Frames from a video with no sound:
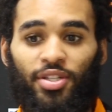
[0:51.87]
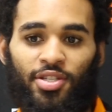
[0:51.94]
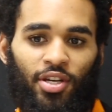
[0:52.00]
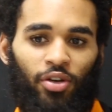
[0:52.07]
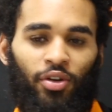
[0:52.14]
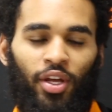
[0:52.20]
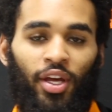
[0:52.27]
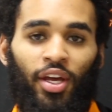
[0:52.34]

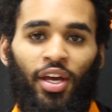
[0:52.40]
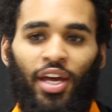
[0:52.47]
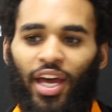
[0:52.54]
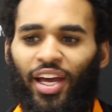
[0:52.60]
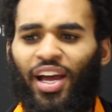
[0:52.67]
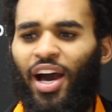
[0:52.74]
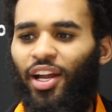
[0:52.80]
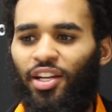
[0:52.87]
So
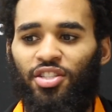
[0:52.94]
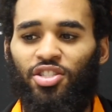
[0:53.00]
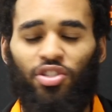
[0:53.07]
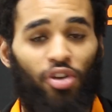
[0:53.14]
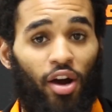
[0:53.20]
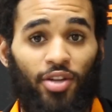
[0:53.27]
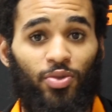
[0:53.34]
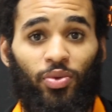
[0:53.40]
it kind of
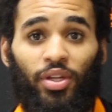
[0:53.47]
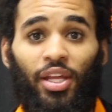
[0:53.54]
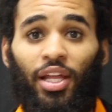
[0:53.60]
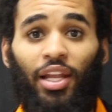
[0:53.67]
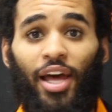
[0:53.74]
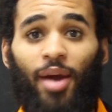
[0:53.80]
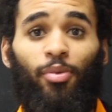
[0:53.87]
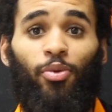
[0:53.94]
starts with
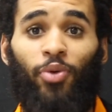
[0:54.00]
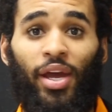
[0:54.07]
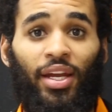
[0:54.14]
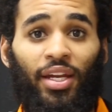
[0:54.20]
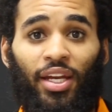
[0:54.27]
collaborating